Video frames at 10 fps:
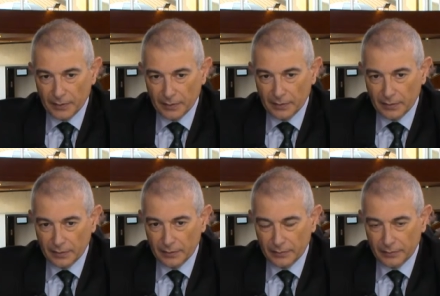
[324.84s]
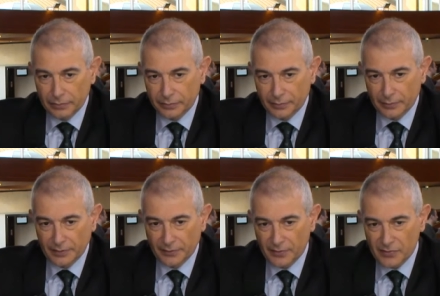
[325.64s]
uh, in
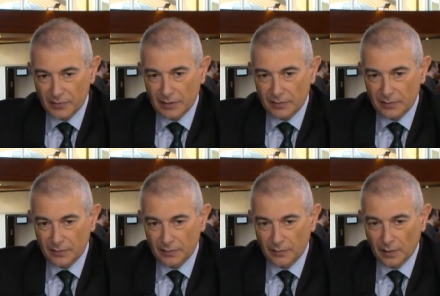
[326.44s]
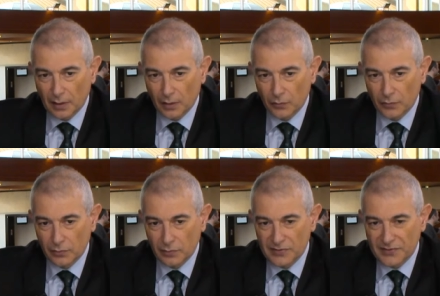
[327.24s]
the region and uh, how do
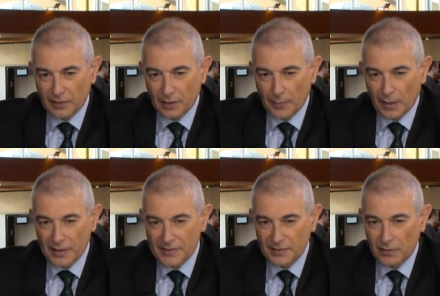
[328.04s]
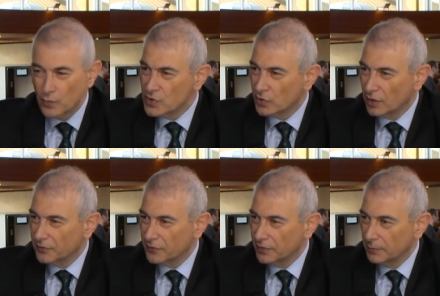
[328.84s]
you describe IS in which
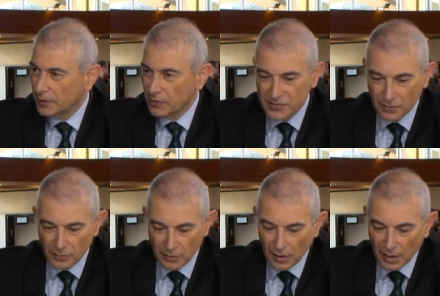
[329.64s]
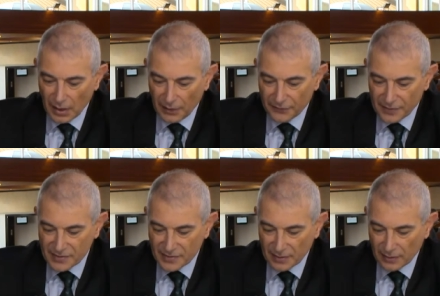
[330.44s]
country because you know the, if
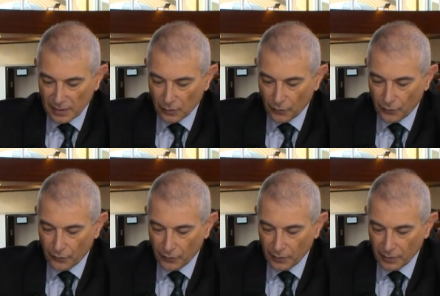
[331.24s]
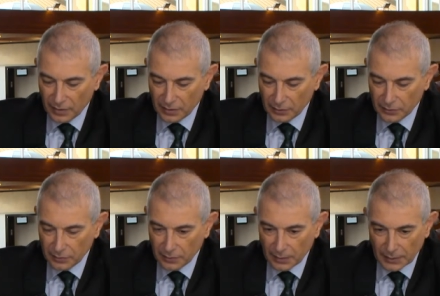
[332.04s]
there's a lack of uh, you know
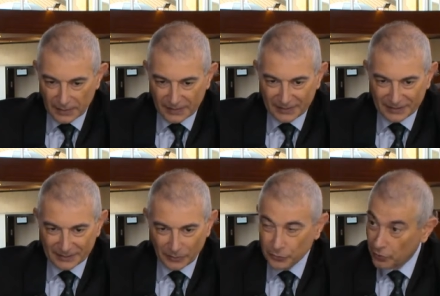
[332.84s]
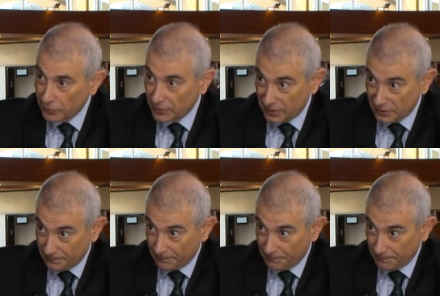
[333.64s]
the uh, authority